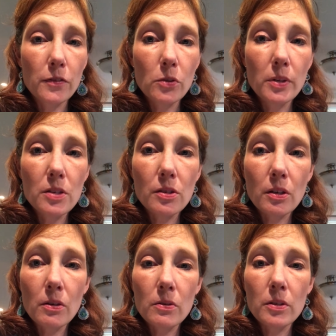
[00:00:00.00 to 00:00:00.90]
A few weeks
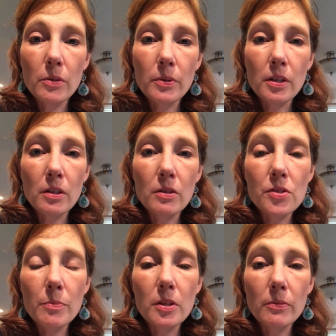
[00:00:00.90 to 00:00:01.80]
ago, there were
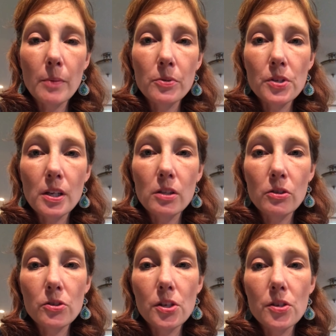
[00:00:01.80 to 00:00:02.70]
some of the represented
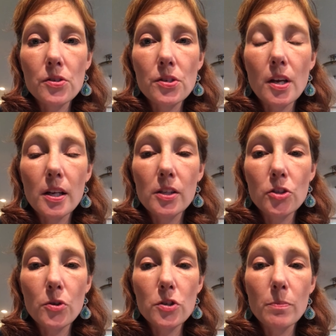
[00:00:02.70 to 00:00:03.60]
nurses
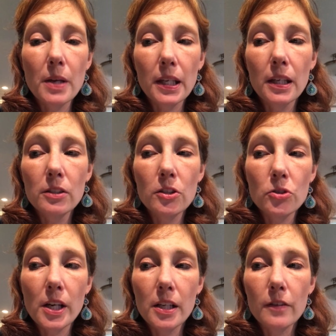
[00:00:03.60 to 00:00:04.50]
chose to picket to
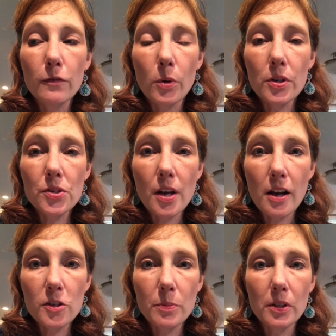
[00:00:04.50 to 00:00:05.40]
try to force the
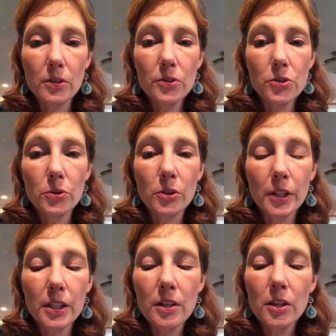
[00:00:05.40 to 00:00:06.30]
hospital to
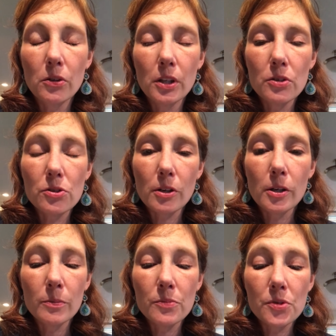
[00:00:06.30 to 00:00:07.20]
agree to the union's
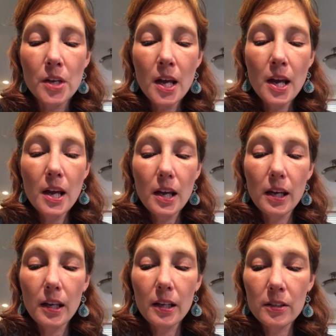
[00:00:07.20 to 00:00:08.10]
terms,
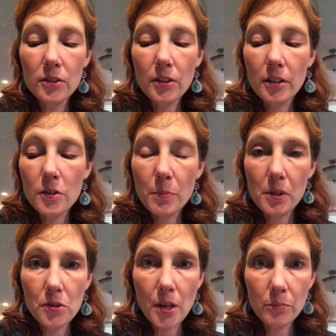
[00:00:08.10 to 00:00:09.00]
and there has
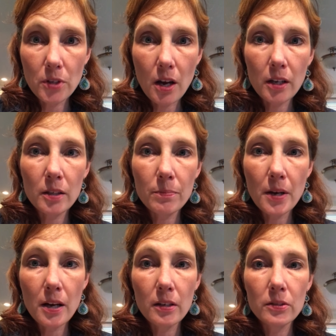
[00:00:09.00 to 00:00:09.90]
been some talk
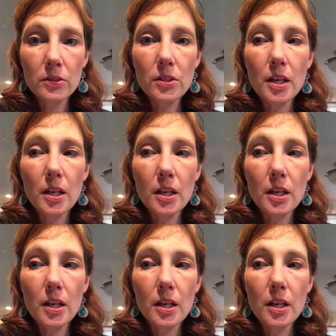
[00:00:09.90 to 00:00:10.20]
about